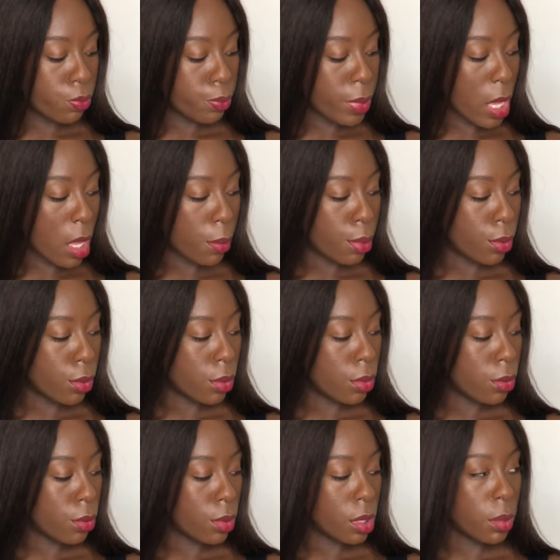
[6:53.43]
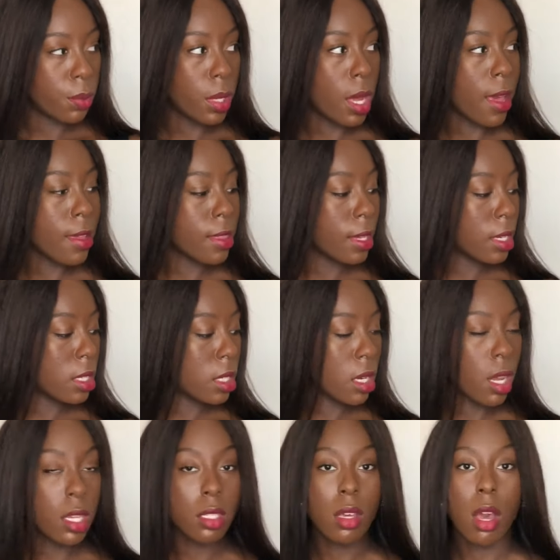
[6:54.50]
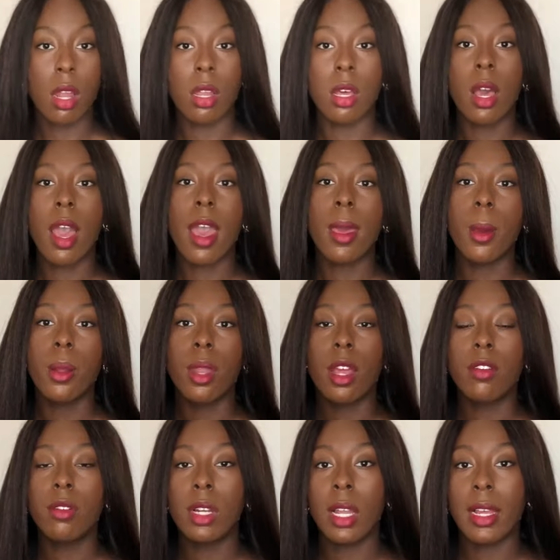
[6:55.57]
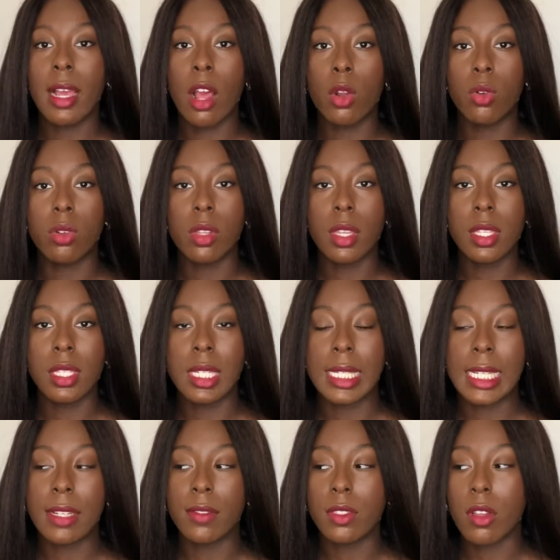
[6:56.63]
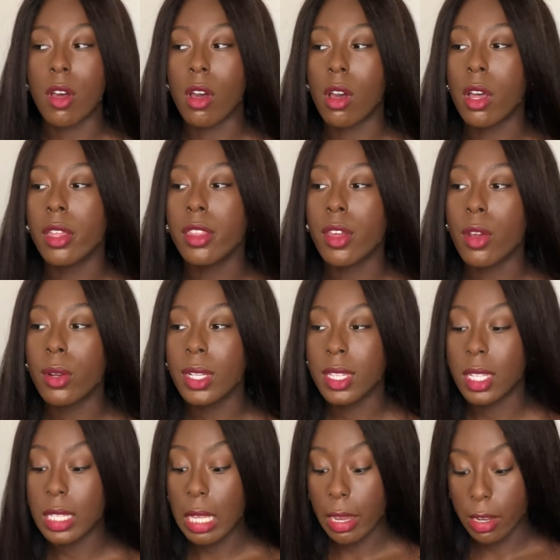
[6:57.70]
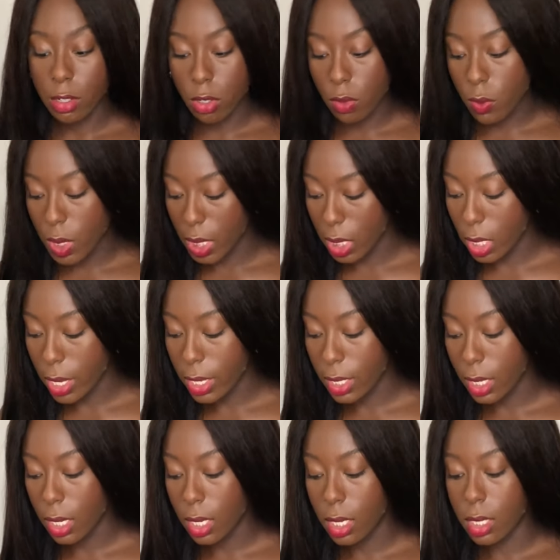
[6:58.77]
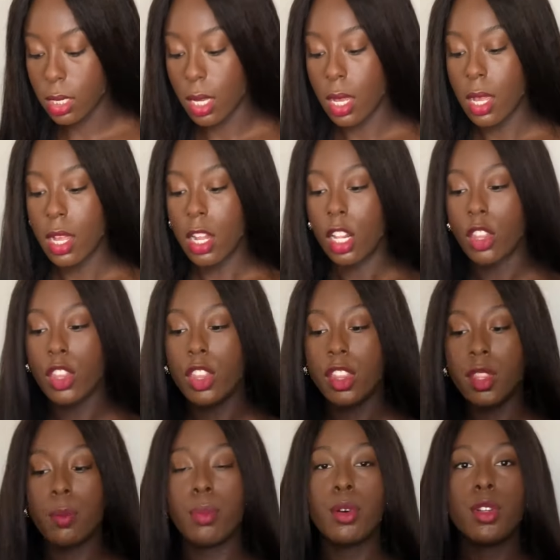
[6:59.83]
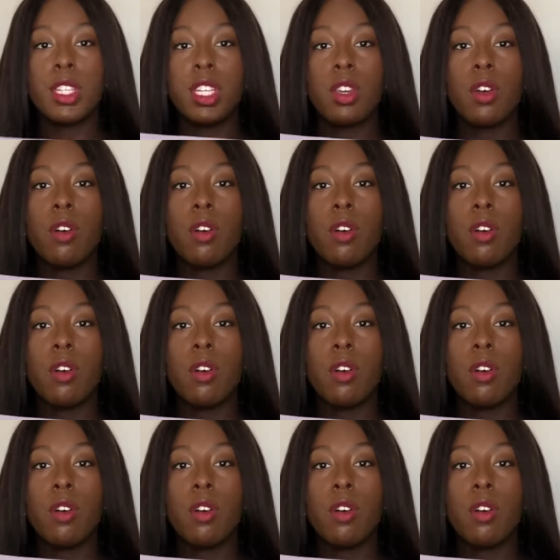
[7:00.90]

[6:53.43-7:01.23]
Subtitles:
purple, but I think it's a nice colour, and I really like how long the sleeves are. The only thing that I don't really like is the body